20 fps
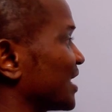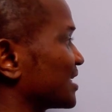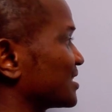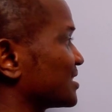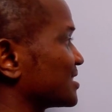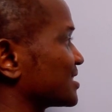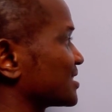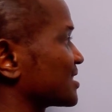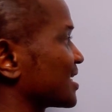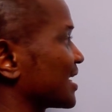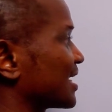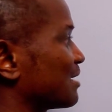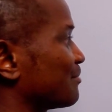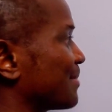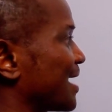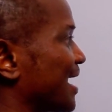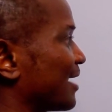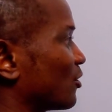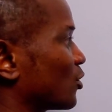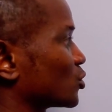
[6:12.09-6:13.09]
That is three
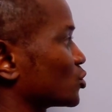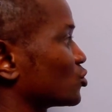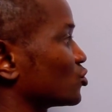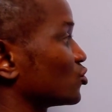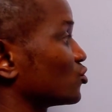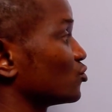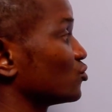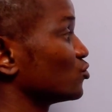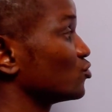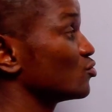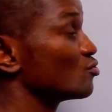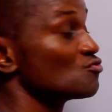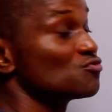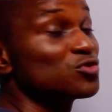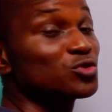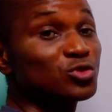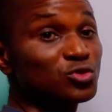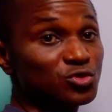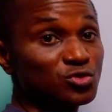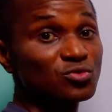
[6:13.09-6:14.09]
minus two
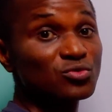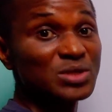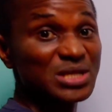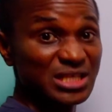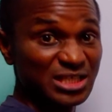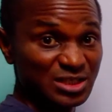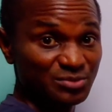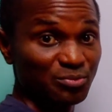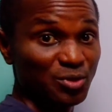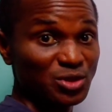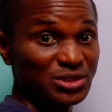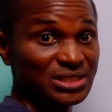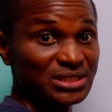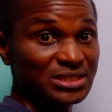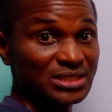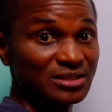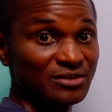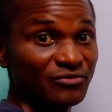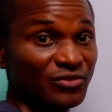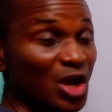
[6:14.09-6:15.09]
root two is
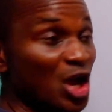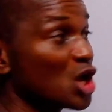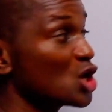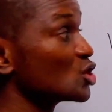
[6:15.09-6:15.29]
positive.